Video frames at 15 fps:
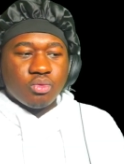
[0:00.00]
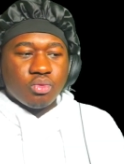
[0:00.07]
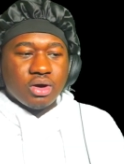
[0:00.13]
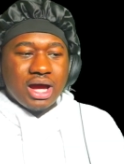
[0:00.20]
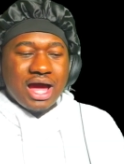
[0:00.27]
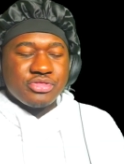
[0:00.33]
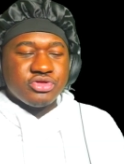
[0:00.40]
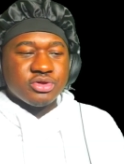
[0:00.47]

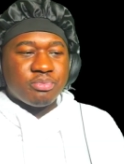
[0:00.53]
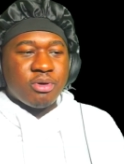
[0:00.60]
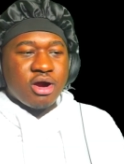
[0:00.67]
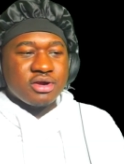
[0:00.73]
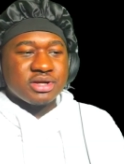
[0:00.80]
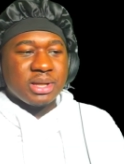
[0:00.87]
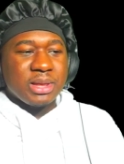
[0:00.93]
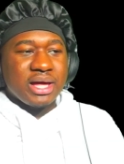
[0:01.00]
After
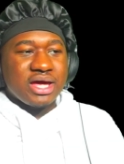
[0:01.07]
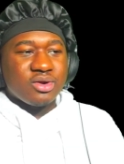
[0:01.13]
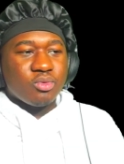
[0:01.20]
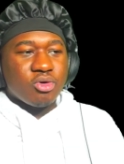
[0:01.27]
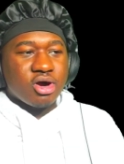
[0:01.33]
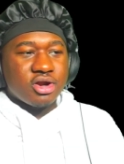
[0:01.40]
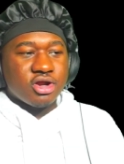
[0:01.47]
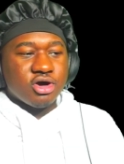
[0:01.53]
departing the land of
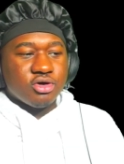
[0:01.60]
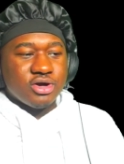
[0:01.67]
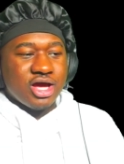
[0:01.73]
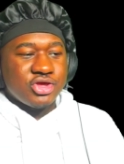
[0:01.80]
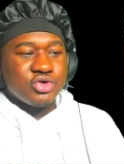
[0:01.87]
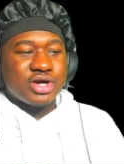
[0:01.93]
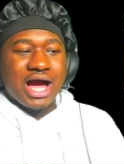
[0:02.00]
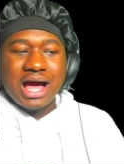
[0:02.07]
Wano, and
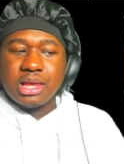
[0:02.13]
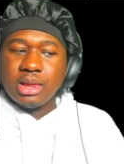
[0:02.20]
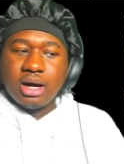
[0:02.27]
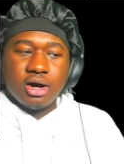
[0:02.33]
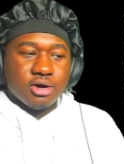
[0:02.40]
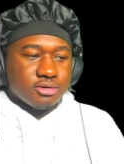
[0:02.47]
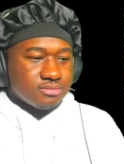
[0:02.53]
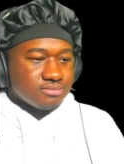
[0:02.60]
you got Law.